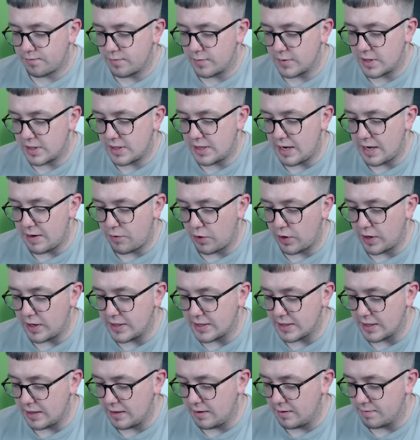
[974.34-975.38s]
It's never
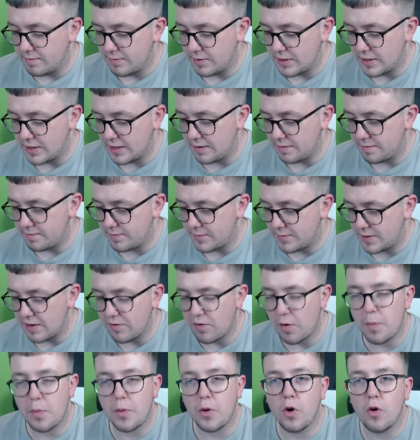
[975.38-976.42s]
easy, is it? It's
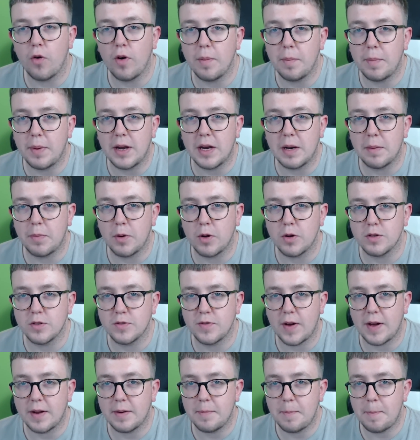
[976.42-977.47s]
never boring being a Blues
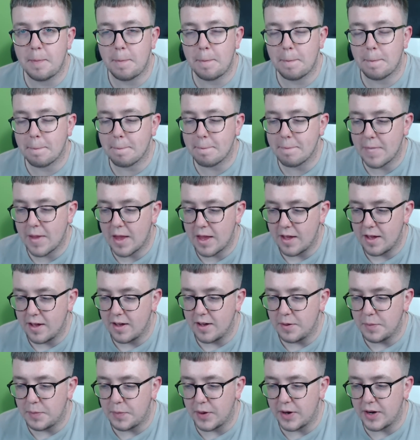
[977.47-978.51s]
fan.
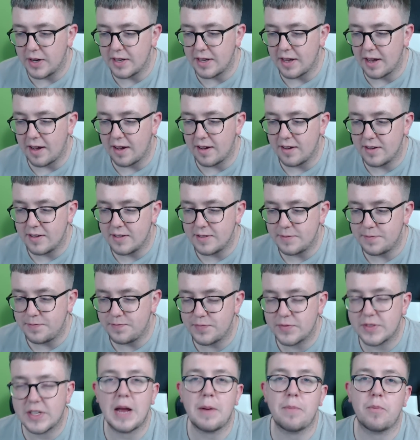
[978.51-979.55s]
But yeah,
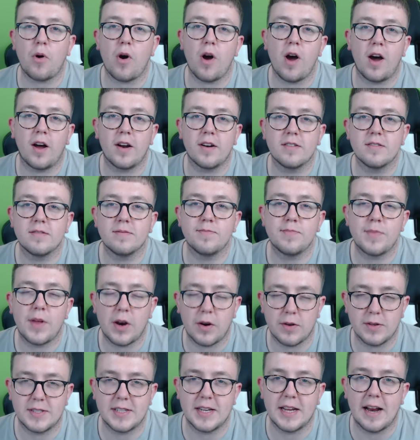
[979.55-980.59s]
keep right on,
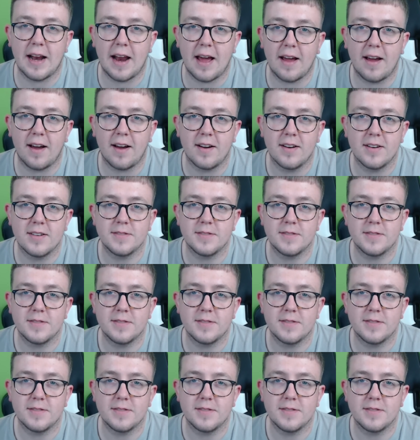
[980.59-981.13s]
and I'll see you later.